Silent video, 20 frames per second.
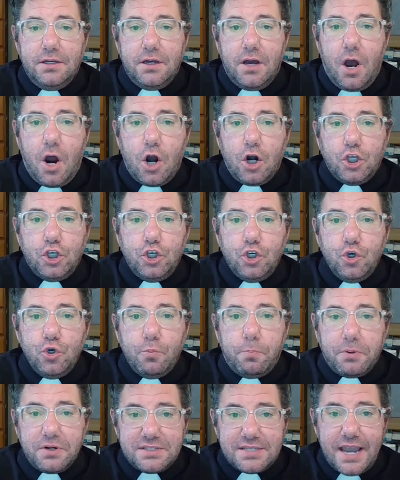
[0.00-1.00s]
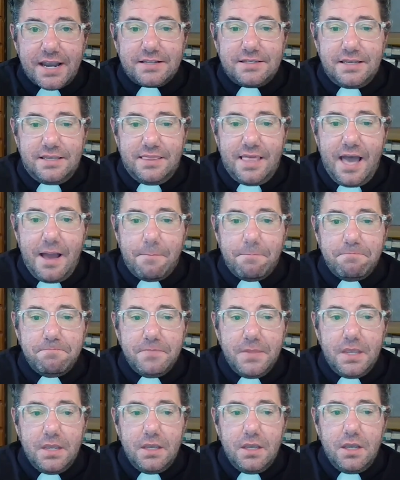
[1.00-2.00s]
Are you protecting them?
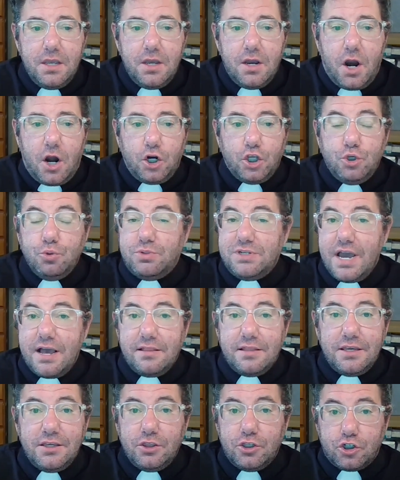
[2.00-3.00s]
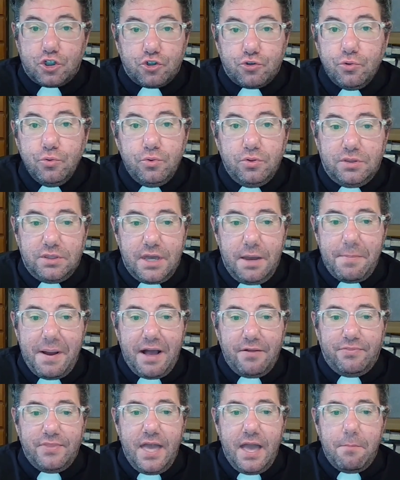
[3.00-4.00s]
Are you telling the truth
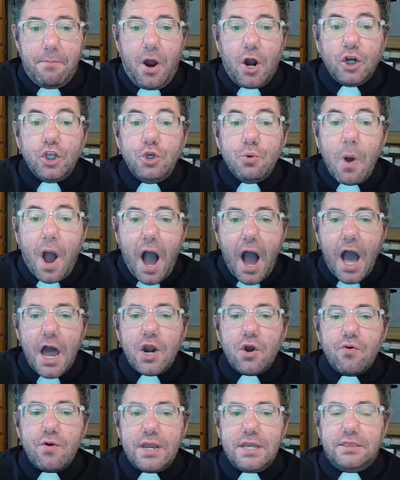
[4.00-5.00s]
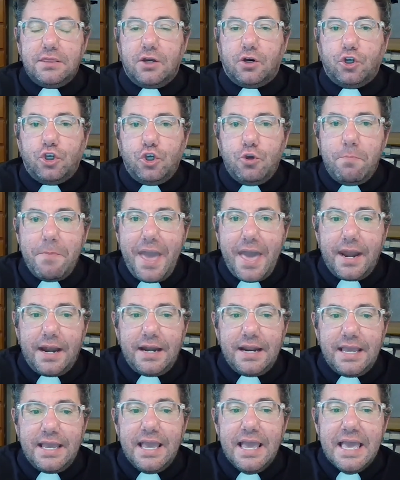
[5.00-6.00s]
about them? Are you honoring their
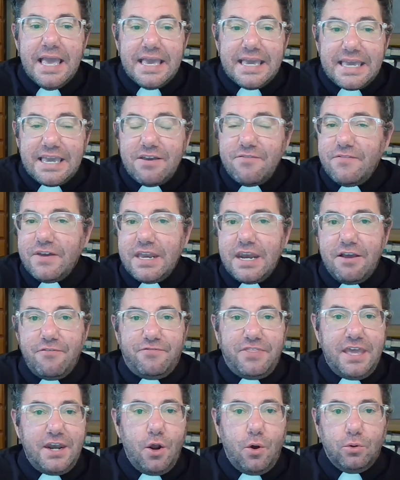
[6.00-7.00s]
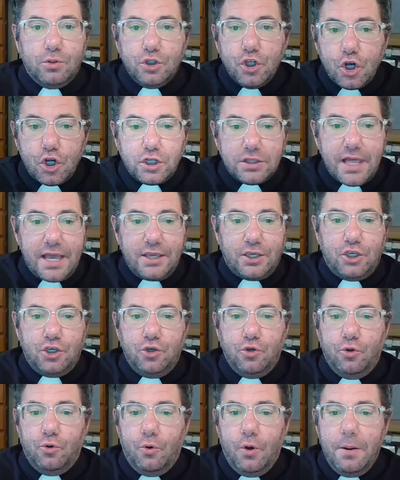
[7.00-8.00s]
humanity even if they don't look like
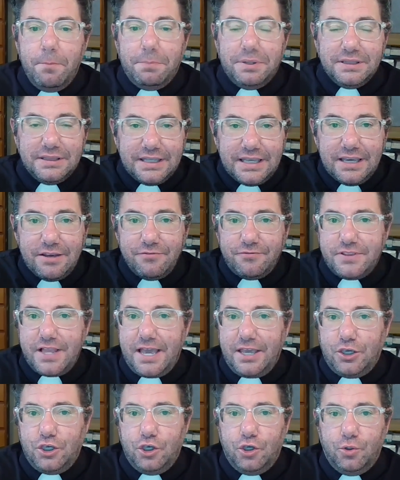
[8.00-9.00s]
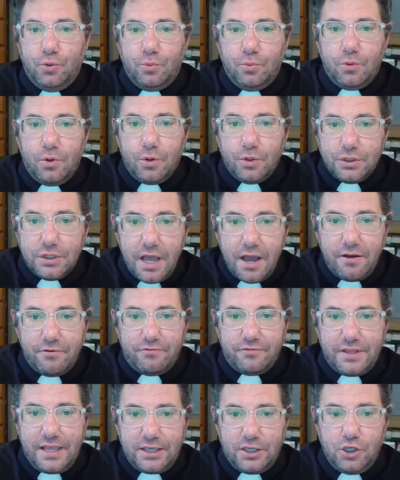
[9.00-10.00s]
you, believe like you, or
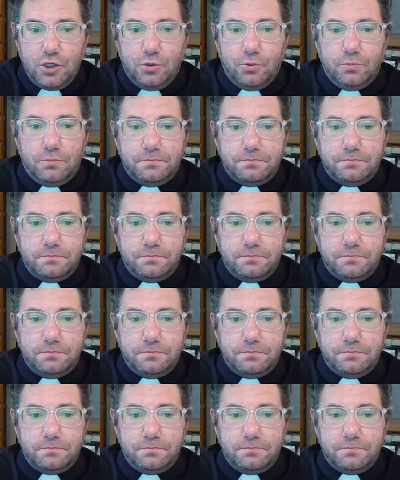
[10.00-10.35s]
love like you?